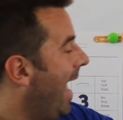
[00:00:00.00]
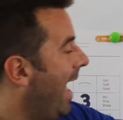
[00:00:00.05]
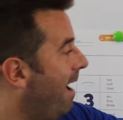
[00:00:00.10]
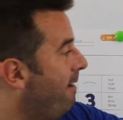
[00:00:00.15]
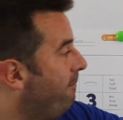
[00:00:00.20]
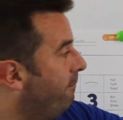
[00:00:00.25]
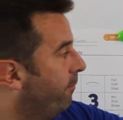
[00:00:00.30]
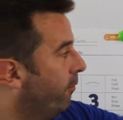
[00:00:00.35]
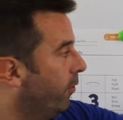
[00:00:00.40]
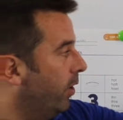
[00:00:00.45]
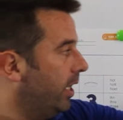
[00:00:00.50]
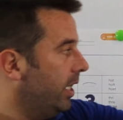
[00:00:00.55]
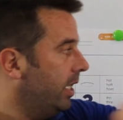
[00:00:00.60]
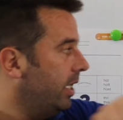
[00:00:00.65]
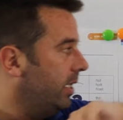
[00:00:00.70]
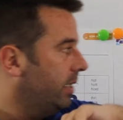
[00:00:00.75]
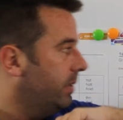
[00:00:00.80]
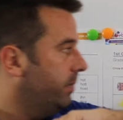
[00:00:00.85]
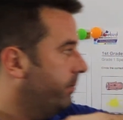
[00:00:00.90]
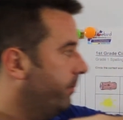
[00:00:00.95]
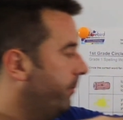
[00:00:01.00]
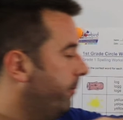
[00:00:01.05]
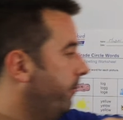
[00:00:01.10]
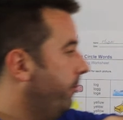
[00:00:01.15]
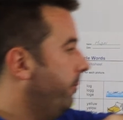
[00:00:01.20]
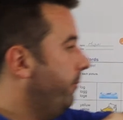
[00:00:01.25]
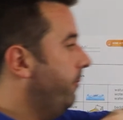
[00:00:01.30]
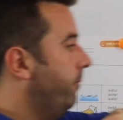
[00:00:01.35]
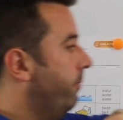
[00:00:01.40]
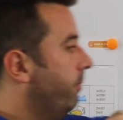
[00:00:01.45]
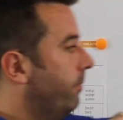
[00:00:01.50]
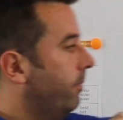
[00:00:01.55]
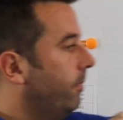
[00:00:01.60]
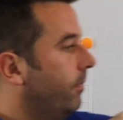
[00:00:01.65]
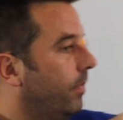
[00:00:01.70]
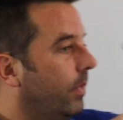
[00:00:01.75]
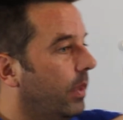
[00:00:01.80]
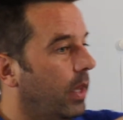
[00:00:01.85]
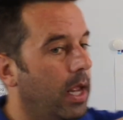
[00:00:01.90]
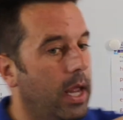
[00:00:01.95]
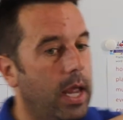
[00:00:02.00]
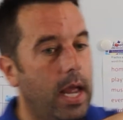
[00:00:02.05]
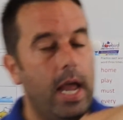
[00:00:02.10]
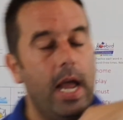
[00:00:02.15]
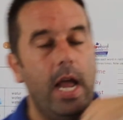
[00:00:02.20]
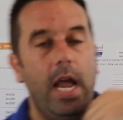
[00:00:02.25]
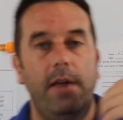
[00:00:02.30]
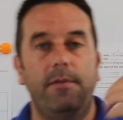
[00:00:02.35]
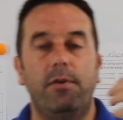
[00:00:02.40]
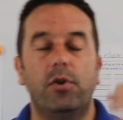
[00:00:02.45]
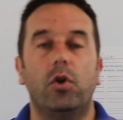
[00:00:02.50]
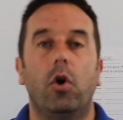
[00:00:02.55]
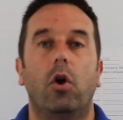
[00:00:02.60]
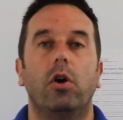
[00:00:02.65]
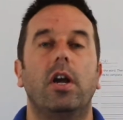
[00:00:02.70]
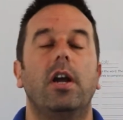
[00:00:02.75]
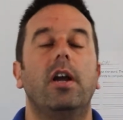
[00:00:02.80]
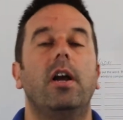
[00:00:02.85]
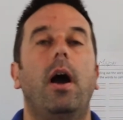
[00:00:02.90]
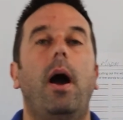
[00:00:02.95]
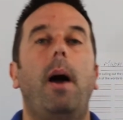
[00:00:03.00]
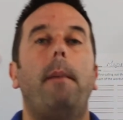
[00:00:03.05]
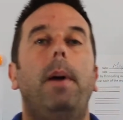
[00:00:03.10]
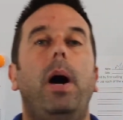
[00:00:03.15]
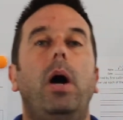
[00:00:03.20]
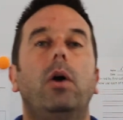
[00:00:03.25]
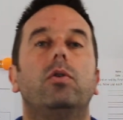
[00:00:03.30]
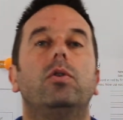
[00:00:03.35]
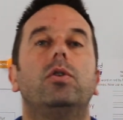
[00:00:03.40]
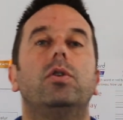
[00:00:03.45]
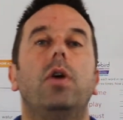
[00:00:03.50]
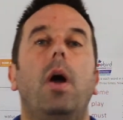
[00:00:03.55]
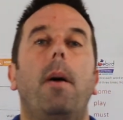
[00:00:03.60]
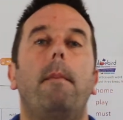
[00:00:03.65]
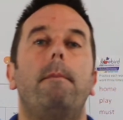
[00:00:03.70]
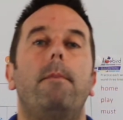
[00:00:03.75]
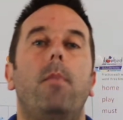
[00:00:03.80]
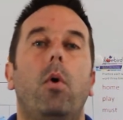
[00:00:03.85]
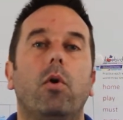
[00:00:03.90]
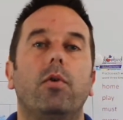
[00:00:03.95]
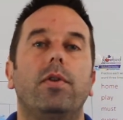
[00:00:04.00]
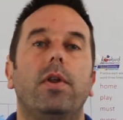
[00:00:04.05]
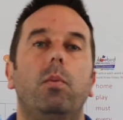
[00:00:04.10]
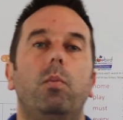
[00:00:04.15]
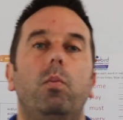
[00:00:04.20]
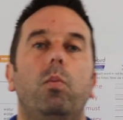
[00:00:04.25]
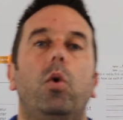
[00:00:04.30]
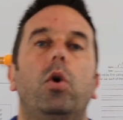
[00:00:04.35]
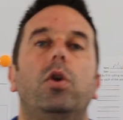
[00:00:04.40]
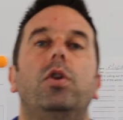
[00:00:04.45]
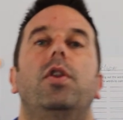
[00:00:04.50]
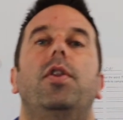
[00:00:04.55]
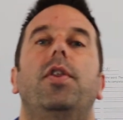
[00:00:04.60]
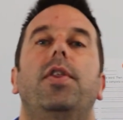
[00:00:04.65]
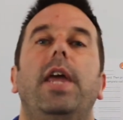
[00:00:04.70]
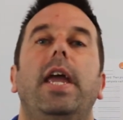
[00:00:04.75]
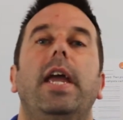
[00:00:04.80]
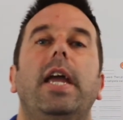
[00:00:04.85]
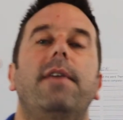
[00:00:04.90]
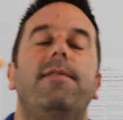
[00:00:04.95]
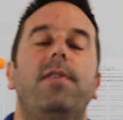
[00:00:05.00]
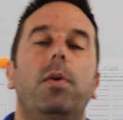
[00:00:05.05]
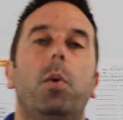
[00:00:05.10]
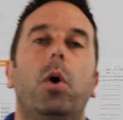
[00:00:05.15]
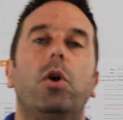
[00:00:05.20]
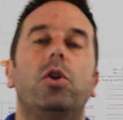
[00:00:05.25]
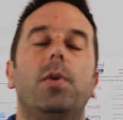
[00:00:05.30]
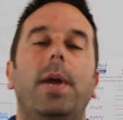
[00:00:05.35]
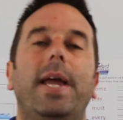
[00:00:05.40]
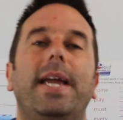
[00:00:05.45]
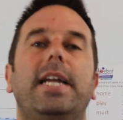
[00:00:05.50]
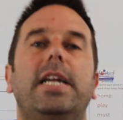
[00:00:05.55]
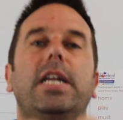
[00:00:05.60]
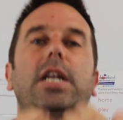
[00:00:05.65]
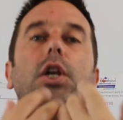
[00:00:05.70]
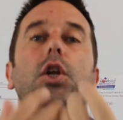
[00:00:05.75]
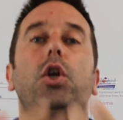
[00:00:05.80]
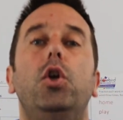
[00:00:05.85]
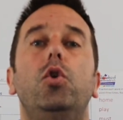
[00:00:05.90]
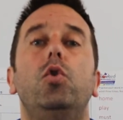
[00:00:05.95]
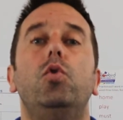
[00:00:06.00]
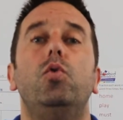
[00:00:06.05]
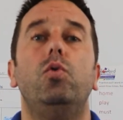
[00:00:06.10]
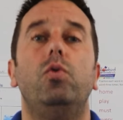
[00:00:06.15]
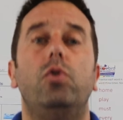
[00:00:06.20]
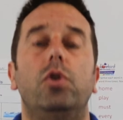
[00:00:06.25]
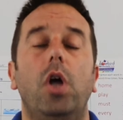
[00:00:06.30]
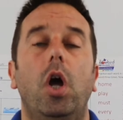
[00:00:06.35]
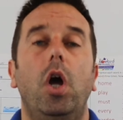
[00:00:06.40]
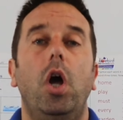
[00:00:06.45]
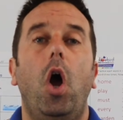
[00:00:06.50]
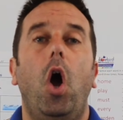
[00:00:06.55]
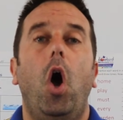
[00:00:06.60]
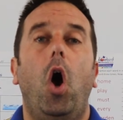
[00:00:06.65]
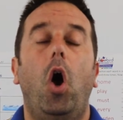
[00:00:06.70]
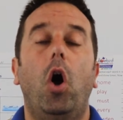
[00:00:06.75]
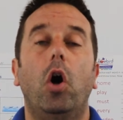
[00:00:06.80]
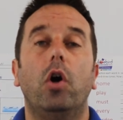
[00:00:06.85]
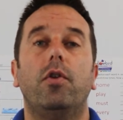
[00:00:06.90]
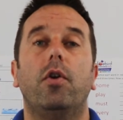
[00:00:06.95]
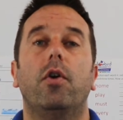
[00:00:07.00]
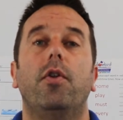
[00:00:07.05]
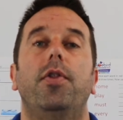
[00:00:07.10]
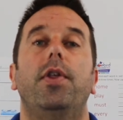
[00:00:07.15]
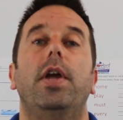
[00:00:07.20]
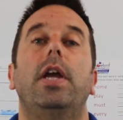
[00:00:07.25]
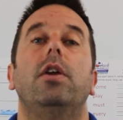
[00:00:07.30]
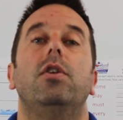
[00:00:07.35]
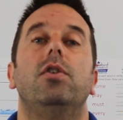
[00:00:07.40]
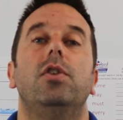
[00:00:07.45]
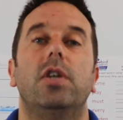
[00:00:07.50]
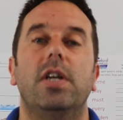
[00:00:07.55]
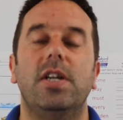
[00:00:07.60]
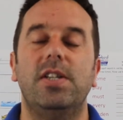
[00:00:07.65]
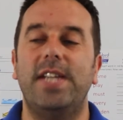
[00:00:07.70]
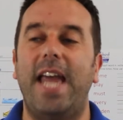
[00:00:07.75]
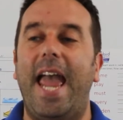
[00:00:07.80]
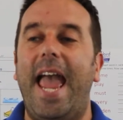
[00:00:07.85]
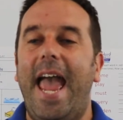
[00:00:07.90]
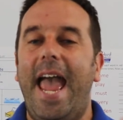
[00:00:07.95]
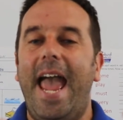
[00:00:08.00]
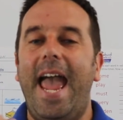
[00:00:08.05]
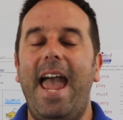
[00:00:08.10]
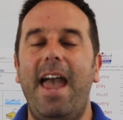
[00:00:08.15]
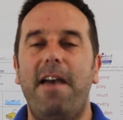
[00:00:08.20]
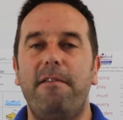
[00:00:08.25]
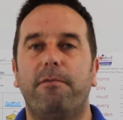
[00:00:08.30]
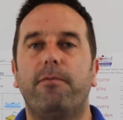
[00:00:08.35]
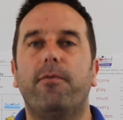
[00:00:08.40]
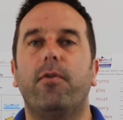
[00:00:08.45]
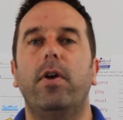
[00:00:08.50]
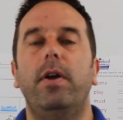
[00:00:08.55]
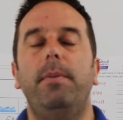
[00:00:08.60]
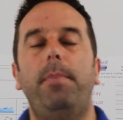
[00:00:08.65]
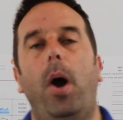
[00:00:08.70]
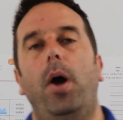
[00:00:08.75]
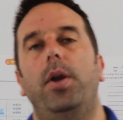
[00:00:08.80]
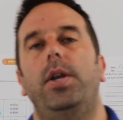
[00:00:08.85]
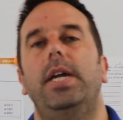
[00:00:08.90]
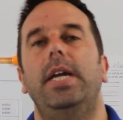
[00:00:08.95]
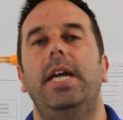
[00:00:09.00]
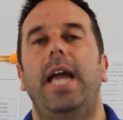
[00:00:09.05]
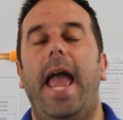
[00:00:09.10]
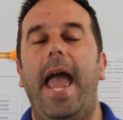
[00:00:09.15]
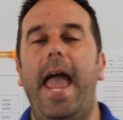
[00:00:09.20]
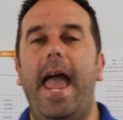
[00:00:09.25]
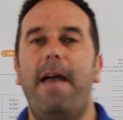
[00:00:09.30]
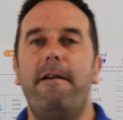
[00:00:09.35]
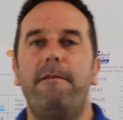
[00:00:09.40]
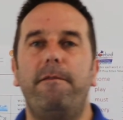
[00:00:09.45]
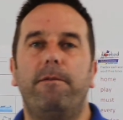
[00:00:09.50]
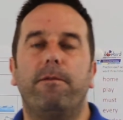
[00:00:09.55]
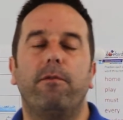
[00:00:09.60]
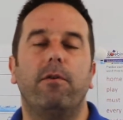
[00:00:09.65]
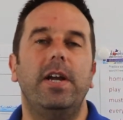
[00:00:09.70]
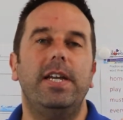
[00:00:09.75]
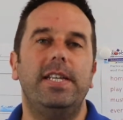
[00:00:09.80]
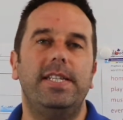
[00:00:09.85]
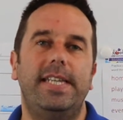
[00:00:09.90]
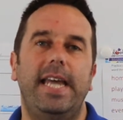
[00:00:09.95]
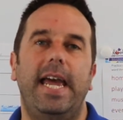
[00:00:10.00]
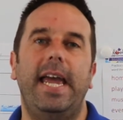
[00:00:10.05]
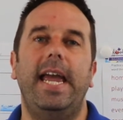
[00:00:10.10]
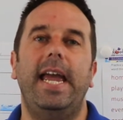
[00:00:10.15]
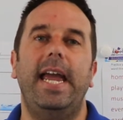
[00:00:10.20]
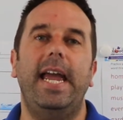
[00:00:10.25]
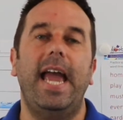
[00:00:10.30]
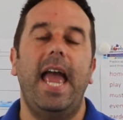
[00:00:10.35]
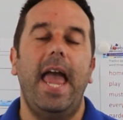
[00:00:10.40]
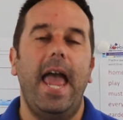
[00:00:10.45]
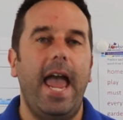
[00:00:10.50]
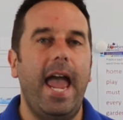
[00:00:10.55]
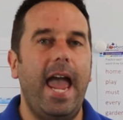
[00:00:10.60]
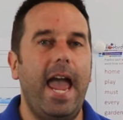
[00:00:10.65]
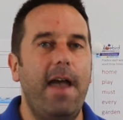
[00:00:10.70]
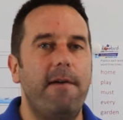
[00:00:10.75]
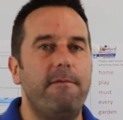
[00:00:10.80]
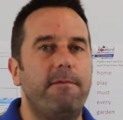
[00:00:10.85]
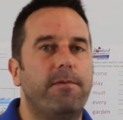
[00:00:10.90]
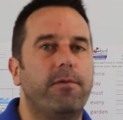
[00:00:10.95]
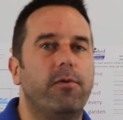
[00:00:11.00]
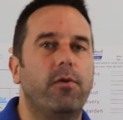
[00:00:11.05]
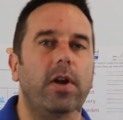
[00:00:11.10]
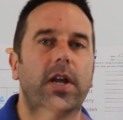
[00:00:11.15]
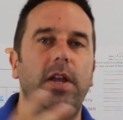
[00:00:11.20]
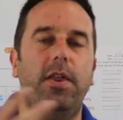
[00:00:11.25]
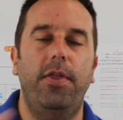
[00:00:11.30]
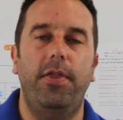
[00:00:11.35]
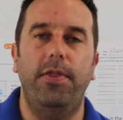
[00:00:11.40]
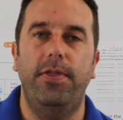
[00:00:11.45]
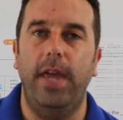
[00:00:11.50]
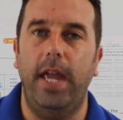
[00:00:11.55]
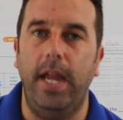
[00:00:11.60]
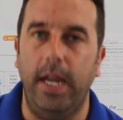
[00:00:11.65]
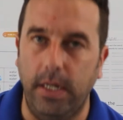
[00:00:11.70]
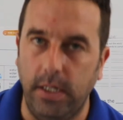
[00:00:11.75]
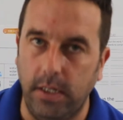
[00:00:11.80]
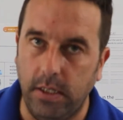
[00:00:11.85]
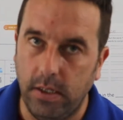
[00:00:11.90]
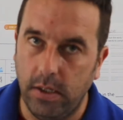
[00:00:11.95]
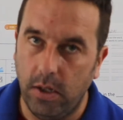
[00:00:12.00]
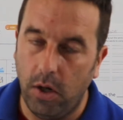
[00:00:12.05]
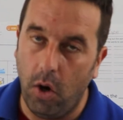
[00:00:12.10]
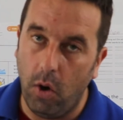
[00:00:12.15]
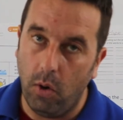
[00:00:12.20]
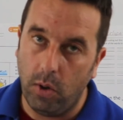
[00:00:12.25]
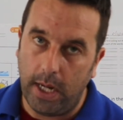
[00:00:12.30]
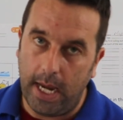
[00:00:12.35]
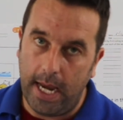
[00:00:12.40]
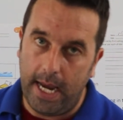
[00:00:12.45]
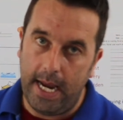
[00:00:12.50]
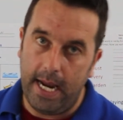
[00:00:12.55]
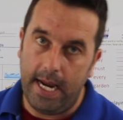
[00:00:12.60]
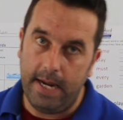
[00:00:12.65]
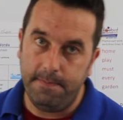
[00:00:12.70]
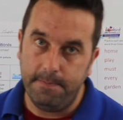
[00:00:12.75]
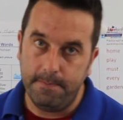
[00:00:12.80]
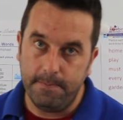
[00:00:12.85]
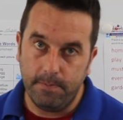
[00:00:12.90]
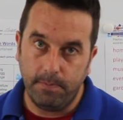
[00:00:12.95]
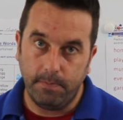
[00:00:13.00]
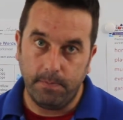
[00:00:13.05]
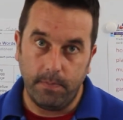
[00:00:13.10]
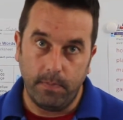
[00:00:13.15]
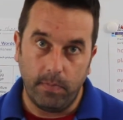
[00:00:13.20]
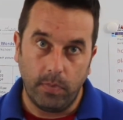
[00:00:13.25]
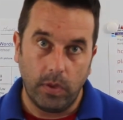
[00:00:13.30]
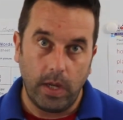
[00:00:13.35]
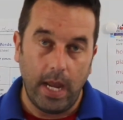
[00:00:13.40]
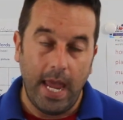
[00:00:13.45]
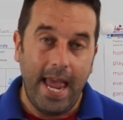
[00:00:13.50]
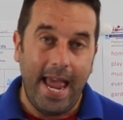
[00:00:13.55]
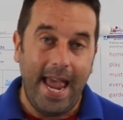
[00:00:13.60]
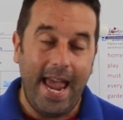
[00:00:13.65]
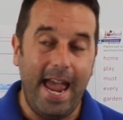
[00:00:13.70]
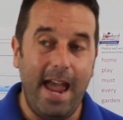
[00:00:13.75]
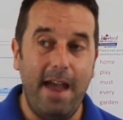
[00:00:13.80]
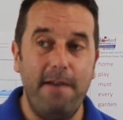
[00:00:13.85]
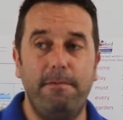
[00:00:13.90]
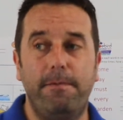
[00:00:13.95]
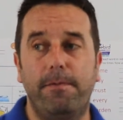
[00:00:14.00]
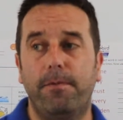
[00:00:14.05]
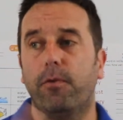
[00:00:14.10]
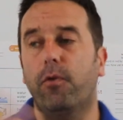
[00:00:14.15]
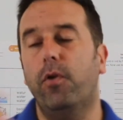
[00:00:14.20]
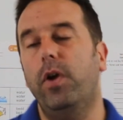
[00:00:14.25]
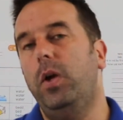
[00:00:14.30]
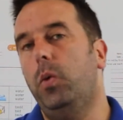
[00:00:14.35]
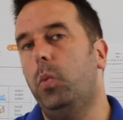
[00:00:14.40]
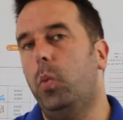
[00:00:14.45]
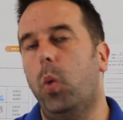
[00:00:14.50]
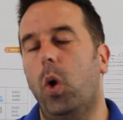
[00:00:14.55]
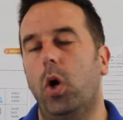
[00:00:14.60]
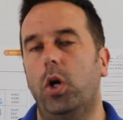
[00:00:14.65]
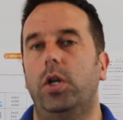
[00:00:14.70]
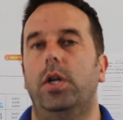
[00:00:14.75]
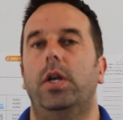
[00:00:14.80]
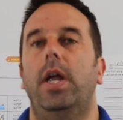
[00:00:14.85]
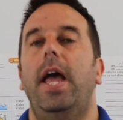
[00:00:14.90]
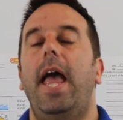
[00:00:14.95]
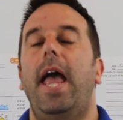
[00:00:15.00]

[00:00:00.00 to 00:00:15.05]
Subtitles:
every, if you're talking about more than one thing, if you want to include other things, you can say everybody, every day, everything, okay? Everyone,